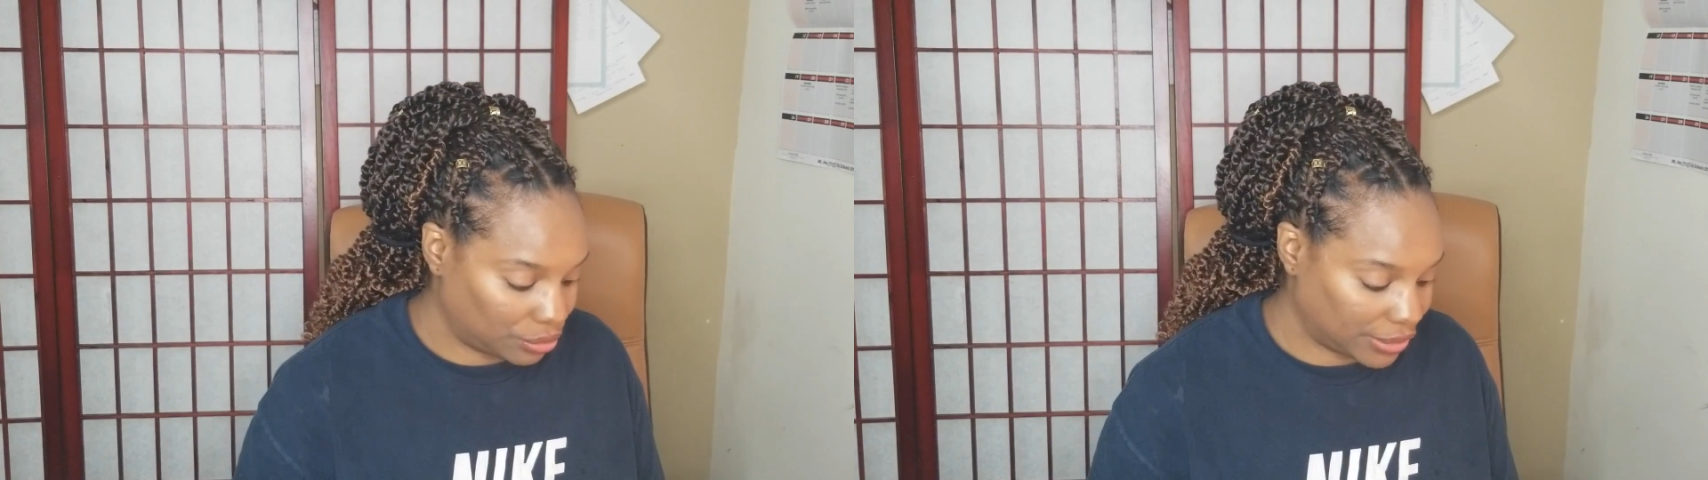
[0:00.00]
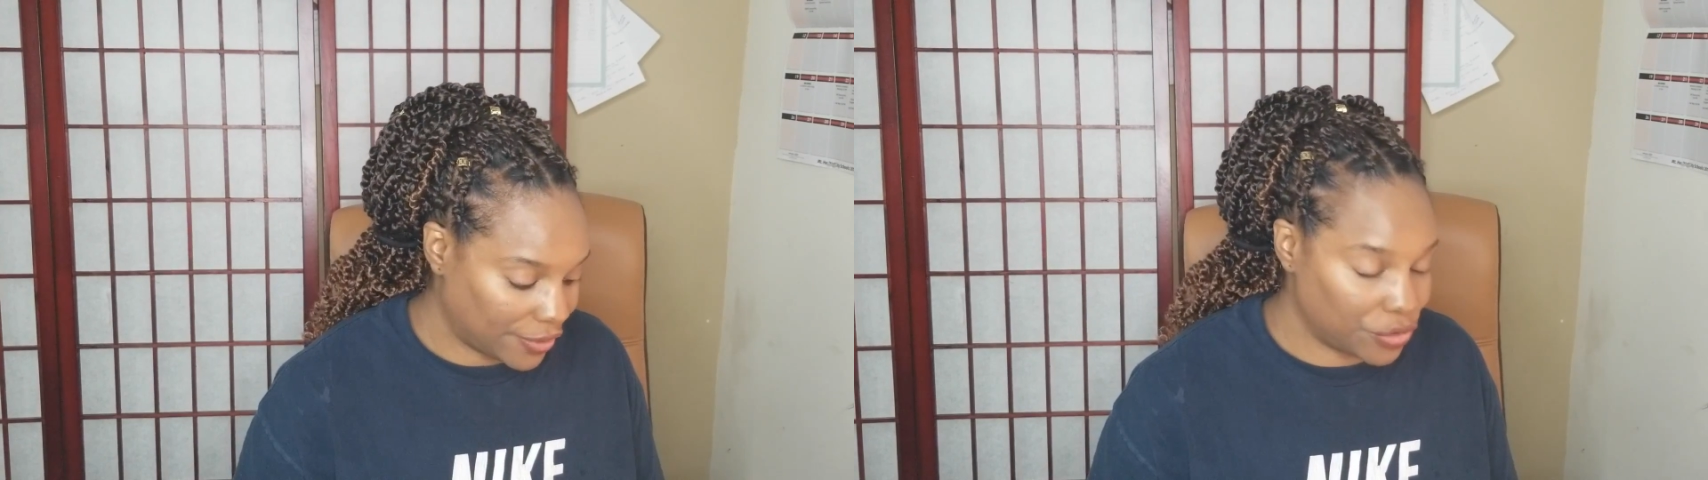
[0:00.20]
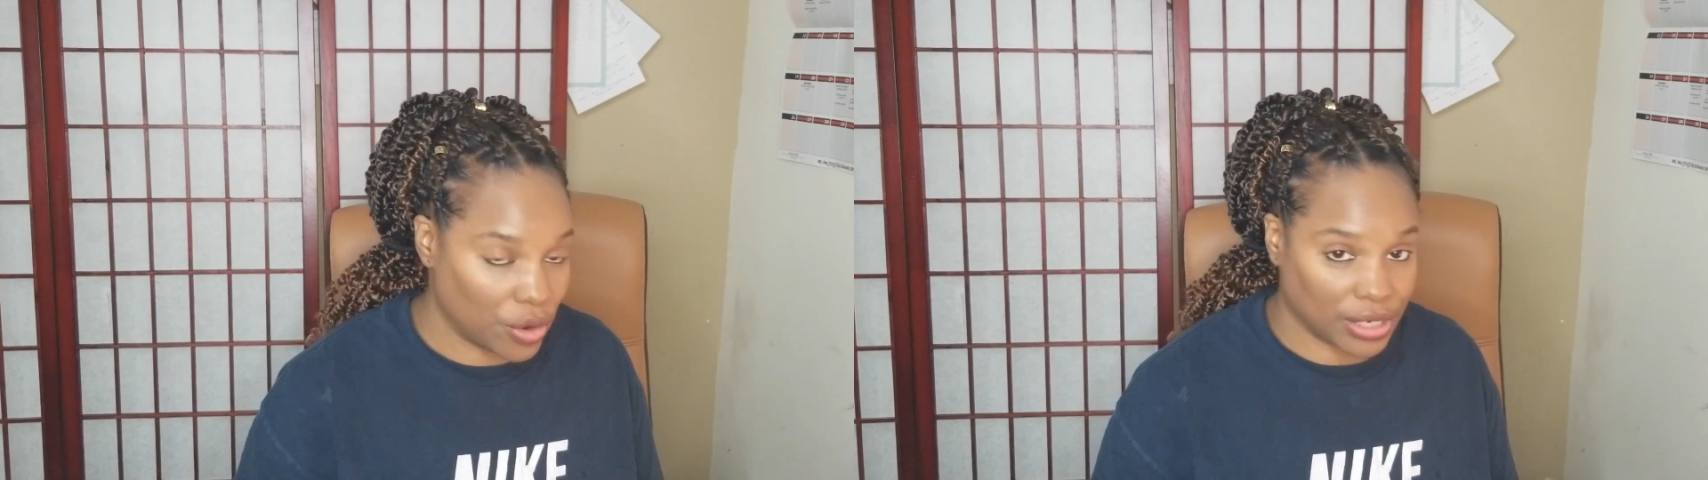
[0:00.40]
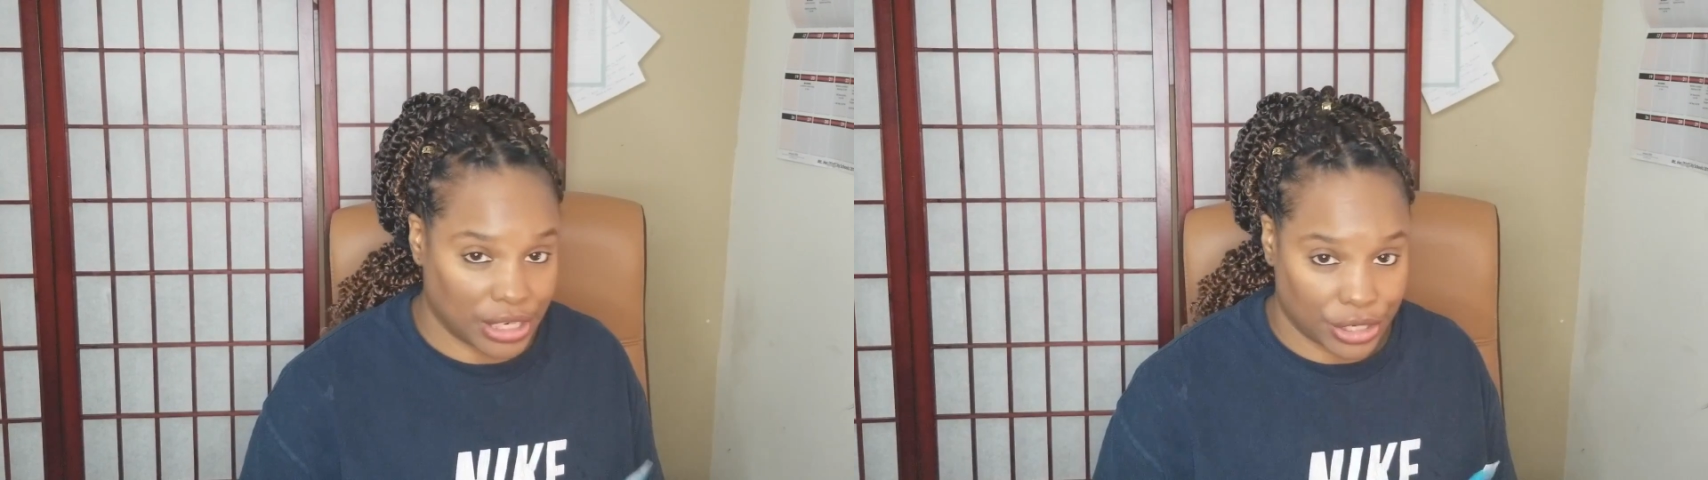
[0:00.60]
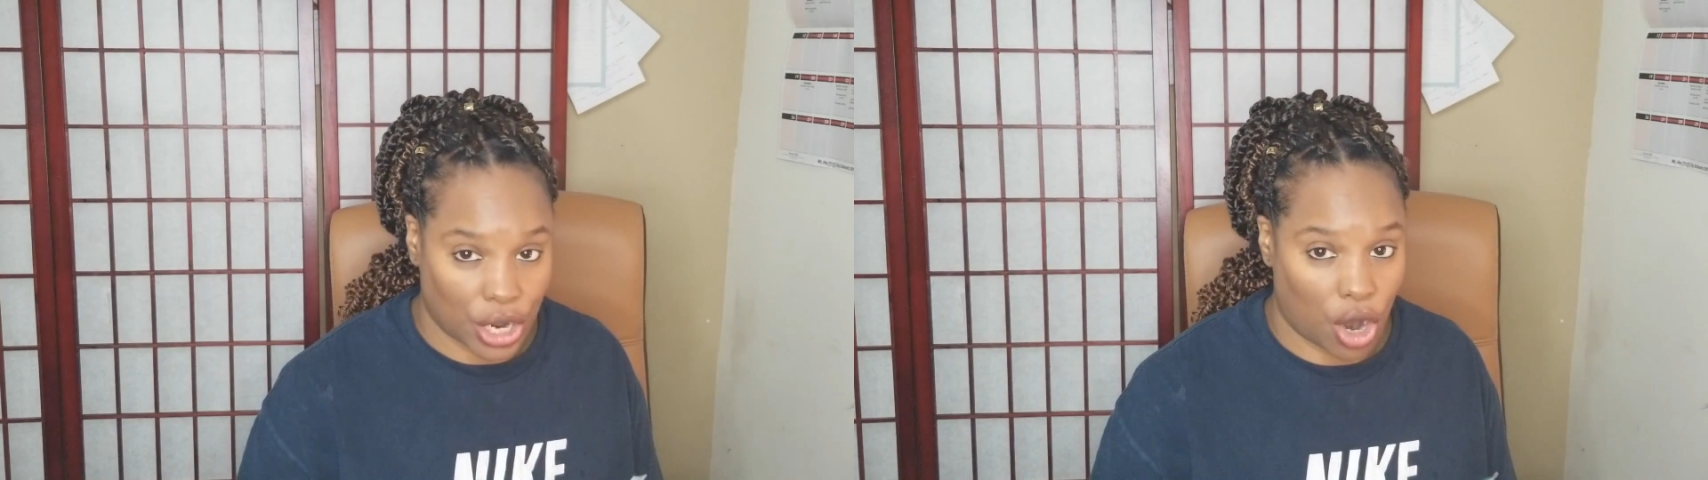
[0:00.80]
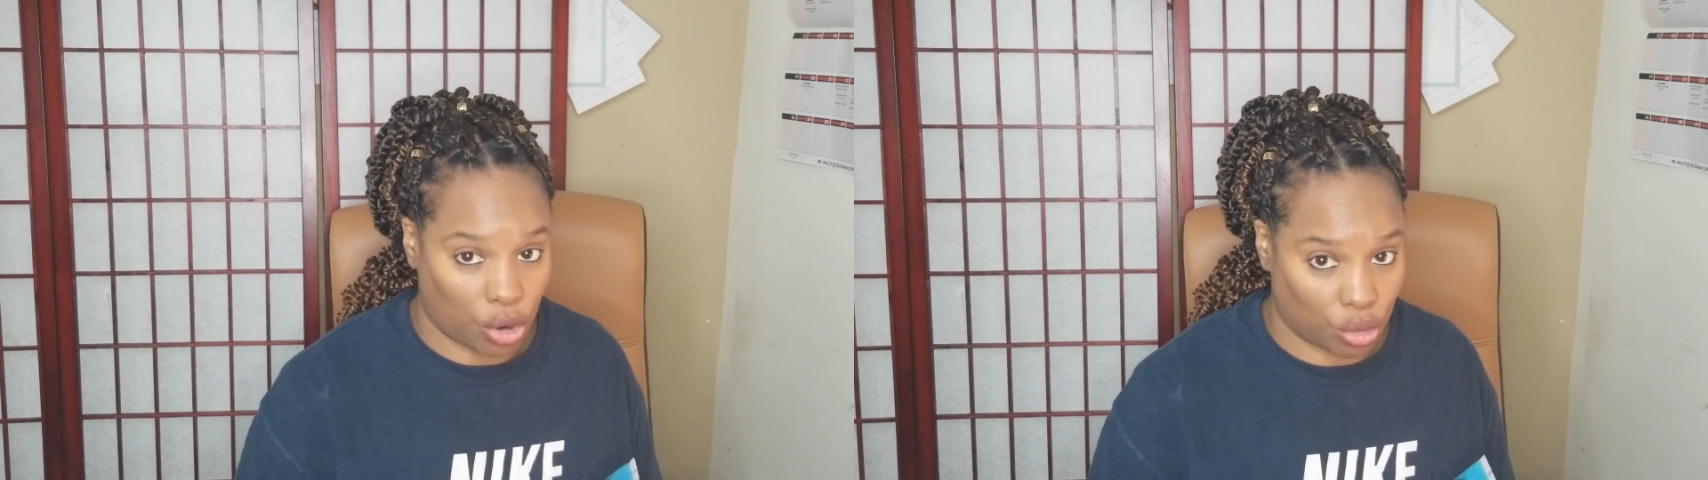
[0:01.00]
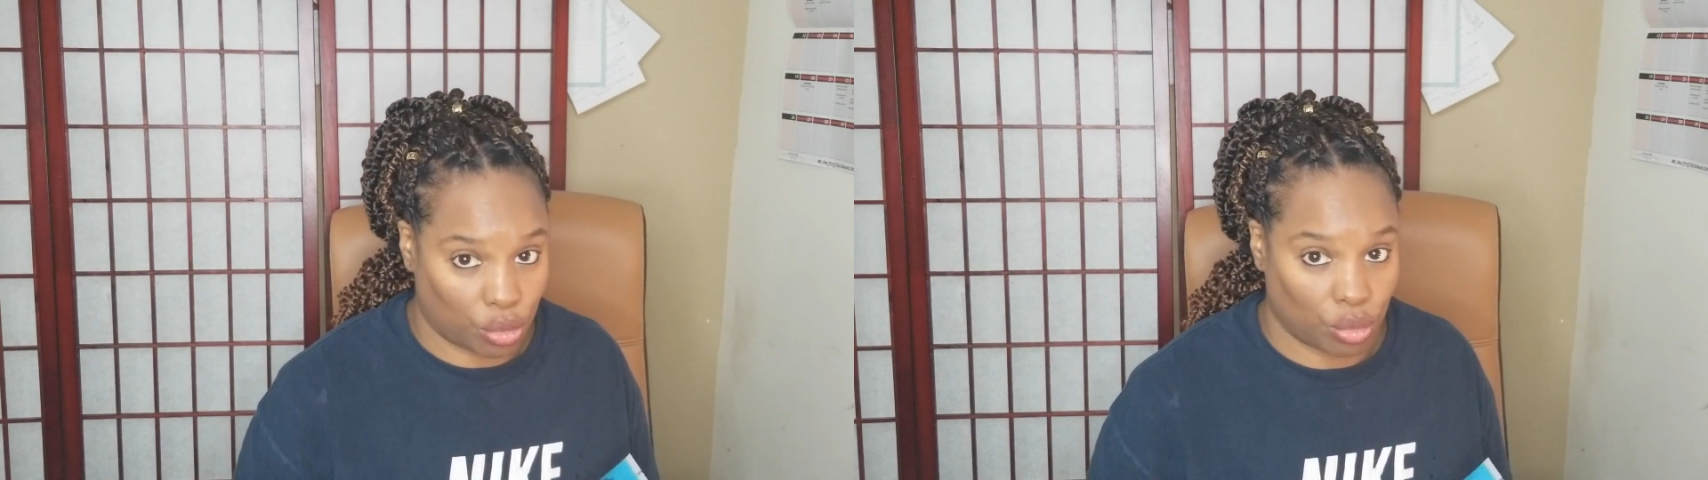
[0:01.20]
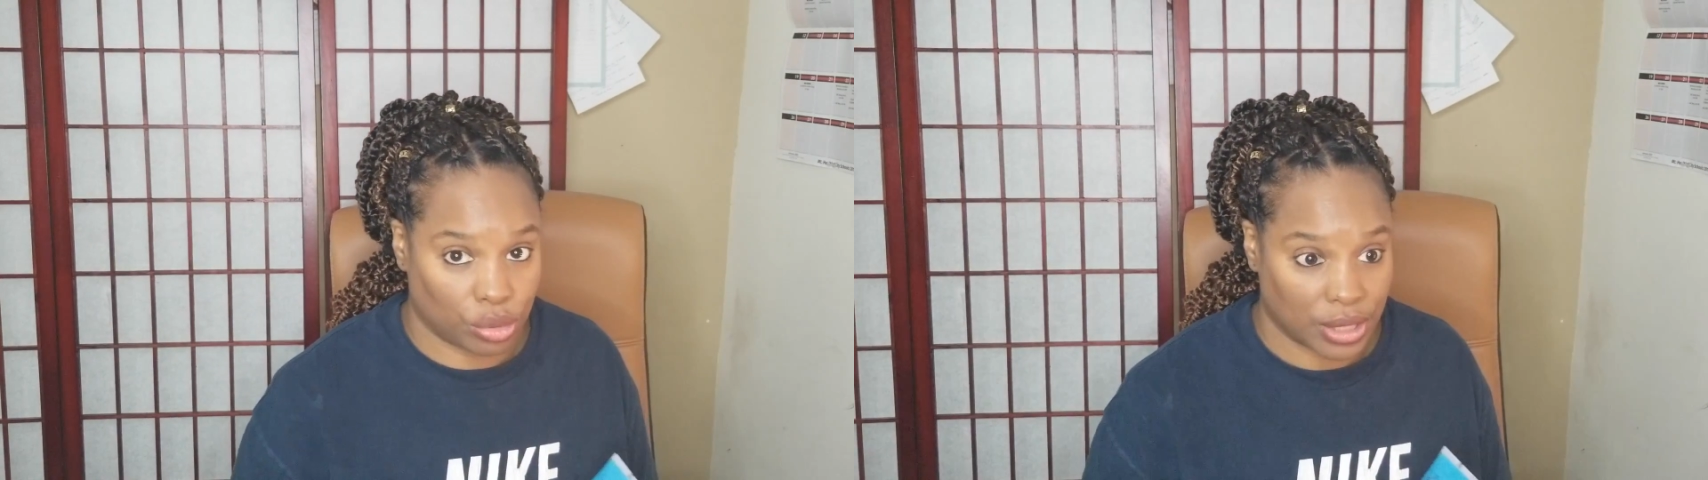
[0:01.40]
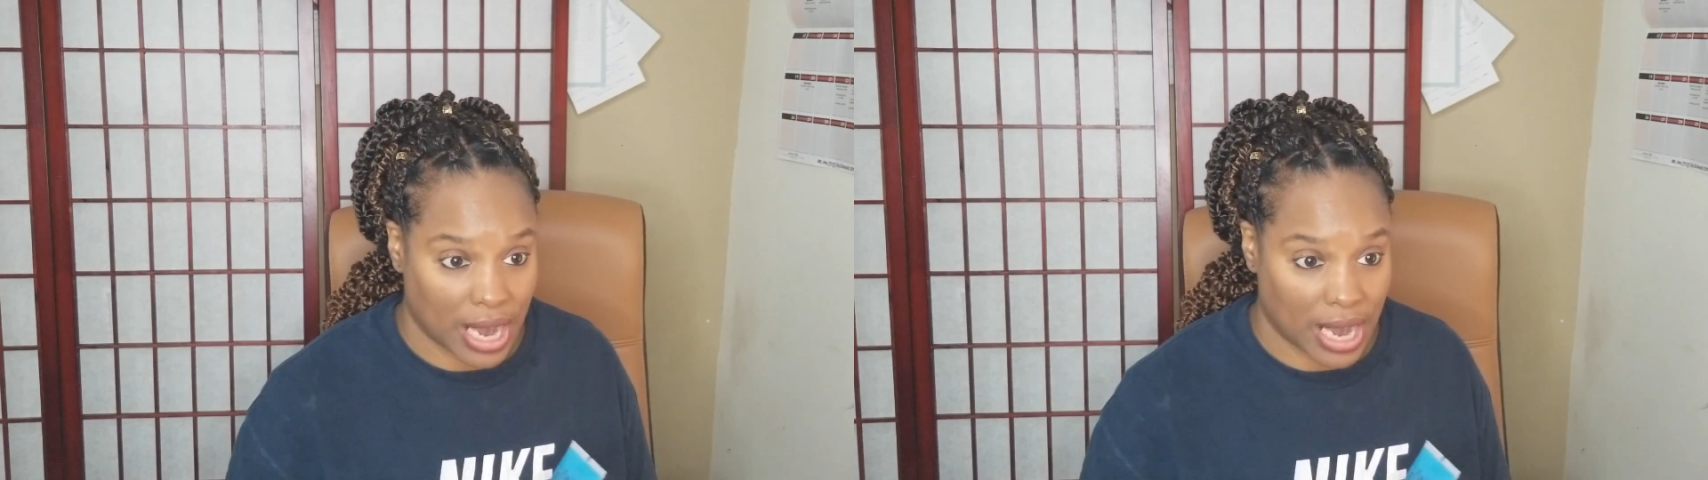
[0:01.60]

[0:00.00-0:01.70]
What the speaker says: give you a good hold.